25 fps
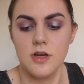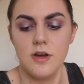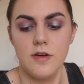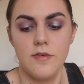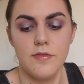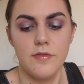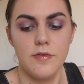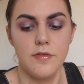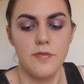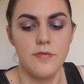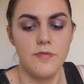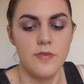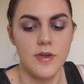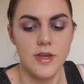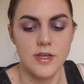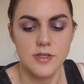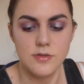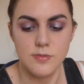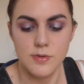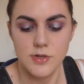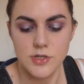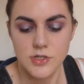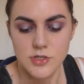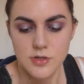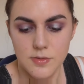off the face
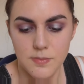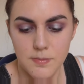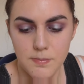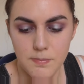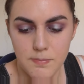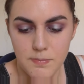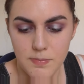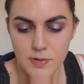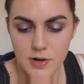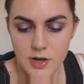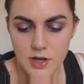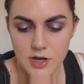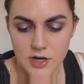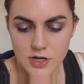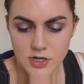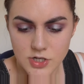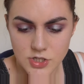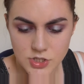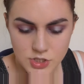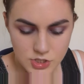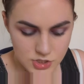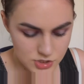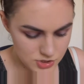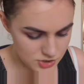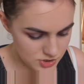with some
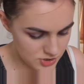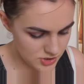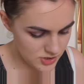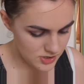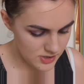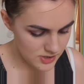blush.